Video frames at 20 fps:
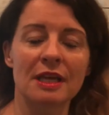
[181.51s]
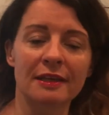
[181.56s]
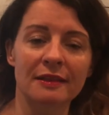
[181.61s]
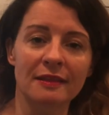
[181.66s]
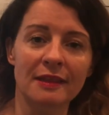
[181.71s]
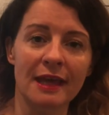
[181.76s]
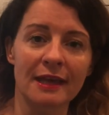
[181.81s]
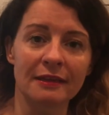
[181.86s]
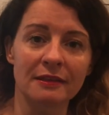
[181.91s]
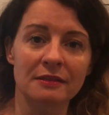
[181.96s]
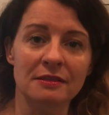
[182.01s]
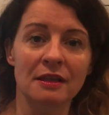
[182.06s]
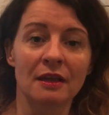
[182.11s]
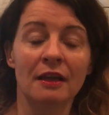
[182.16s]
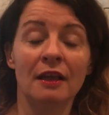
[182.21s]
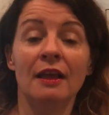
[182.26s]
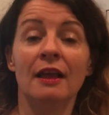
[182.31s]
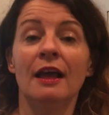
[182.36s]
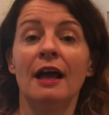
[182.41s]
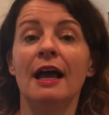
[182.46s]
like that,
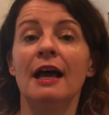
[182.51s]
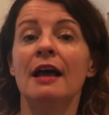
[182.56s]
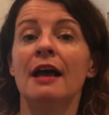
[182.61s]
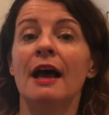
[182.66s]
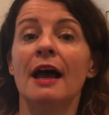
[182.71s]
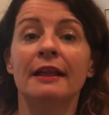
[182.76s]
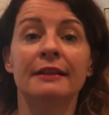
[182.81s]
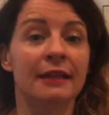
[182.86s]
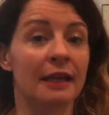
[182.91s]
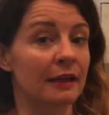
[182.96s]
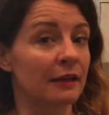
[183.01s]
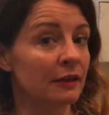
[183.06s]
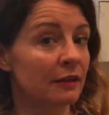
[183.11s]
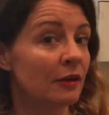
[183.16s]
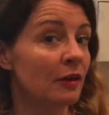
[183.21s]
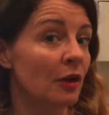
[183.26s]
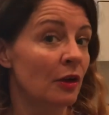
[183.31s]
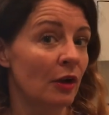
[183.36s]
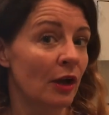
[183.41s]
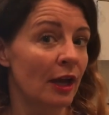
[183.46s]
and
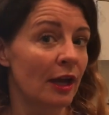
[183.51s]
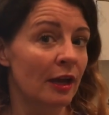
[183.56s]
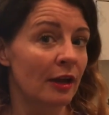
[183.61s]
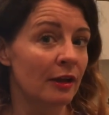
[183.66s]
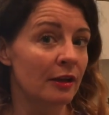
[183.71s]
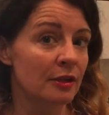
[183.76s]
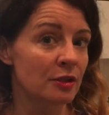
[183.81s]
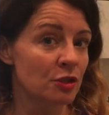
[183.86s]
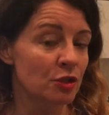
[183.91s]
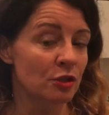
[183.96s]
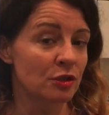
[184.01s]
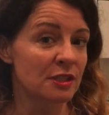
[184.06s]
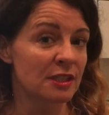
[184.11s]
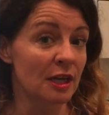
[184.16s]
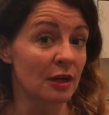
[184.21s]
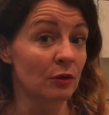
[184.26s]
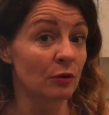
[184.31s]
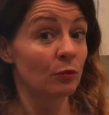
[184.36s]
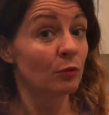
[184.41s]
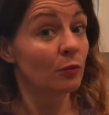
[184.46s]
then it should
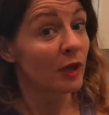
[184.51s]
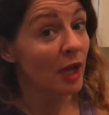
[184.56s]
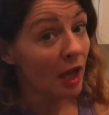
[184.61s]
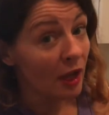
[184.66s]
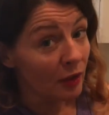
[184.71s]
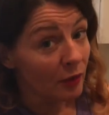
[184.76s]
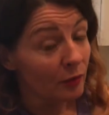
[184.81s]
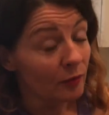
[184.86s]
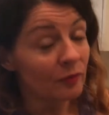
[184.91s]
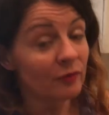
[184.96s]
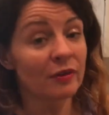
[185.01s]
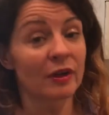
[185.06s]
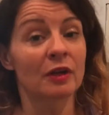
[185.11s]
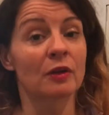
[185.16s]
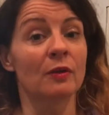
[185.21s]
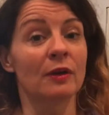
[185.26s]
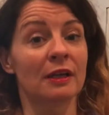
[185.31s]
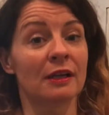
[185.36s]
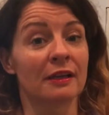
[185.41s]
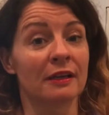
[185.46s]
sell, we hope, very
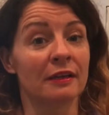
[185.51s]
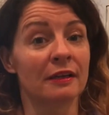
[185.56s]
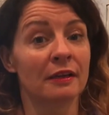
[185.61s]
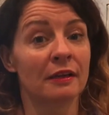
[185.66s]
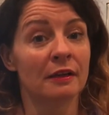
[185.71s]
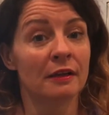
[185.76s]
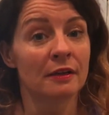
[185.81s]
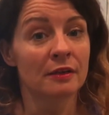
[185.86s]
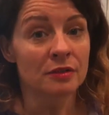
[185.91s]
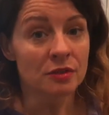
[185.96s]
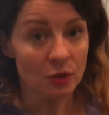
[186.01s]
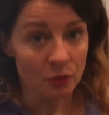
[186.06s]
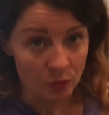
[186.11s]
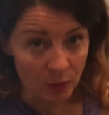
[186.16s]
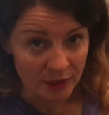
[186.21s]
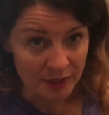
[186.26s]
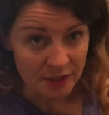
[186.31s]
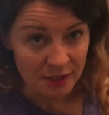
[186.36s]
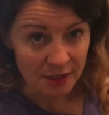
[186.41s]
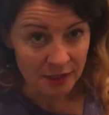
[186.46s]
quickly. So
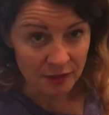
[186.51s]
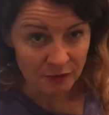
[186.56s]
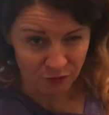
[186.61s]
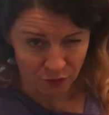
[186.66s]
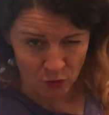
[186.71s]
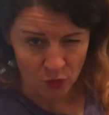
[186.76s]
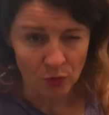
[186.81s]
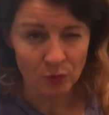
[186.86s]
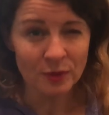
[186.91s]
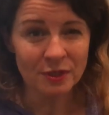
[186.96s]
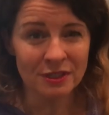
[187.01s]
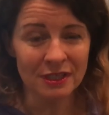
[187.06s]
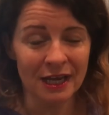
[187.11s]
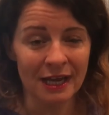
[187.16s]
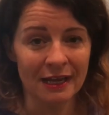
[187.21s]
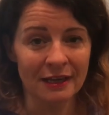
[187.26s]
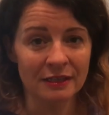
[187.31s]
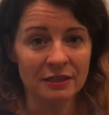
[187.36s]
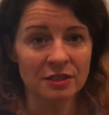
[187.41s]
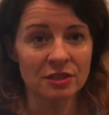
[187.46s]
164, wasn't
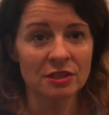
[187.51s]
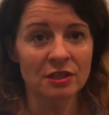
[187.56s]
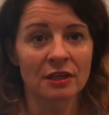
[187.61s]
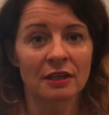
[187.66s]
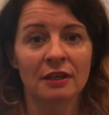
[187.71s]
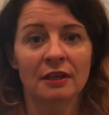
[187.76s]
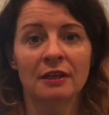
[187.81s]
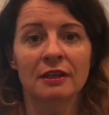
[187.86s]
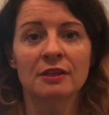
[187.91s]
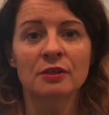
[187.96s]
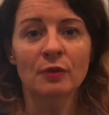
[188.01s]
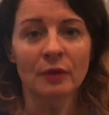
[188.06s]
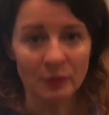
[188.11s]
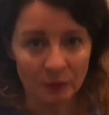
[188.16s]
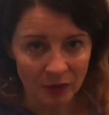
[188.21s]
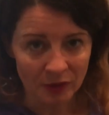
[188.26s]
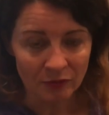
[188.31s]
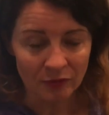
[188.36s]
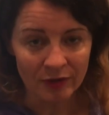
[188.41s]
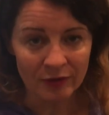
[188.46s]
it, Ash?
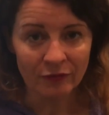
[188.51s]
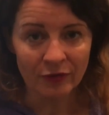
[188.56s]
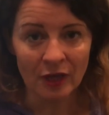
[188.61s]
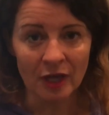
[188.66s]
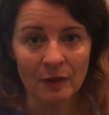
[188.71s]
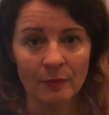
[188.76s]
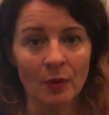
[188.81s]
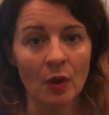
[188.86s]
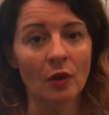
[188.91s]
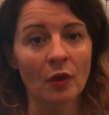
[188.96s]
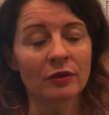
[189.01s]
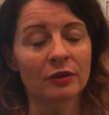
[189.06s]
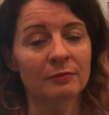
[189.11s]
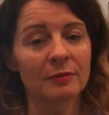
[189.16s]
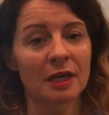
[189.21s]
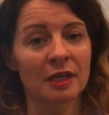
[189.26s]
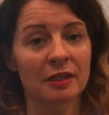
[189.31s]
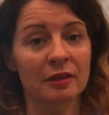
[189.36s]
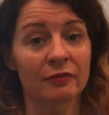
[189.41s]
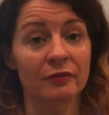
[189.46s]
21 refurb on the
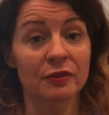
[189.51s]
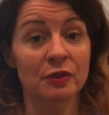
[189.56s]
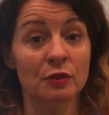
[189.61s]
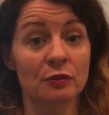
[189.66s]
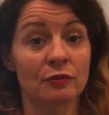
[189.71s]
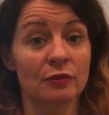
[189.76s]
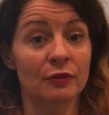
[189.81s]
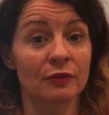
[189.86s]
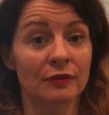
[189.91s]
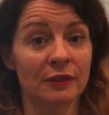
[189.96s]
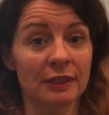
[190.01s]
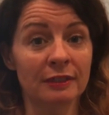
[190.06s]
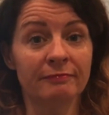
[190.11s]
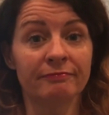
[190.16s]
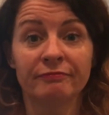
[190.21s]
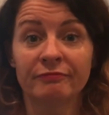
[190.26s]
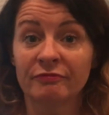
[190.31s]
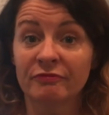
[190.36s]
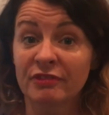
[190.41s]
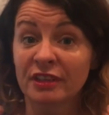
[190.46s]
market for 250.
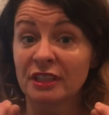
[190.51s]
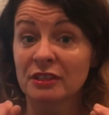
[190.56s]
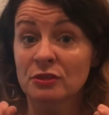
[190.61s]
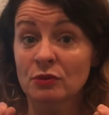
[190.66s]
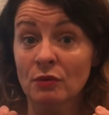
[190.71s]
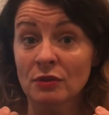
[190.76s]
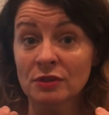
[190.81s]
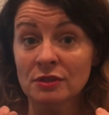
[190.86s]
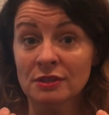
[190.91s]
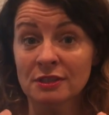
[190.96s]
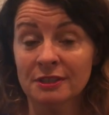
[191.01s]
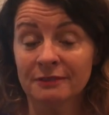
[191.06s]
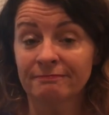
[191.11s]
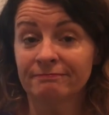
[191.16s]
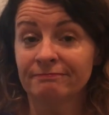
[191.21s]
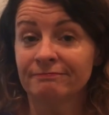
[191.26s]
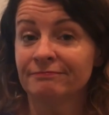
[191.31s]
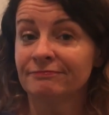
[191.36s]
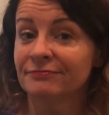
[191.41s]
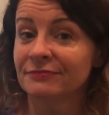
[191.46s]
Fingers crossed.
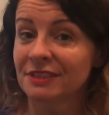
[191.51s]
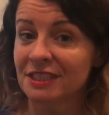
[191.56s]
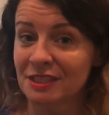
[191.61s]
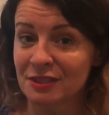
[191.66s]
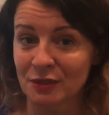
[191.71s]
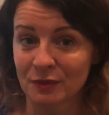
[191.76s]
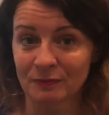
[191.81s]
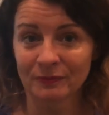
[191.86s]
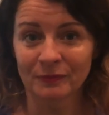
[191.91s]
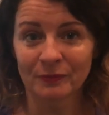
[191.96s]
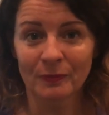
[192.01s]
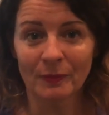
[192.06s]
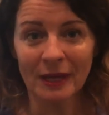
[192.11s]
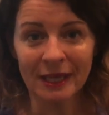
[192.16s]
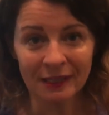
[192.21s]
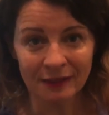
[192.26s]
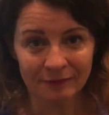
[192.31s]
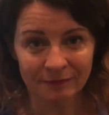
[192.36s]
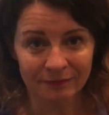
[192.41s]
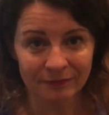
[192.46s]
See you soon.
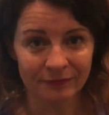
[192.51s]
Bye.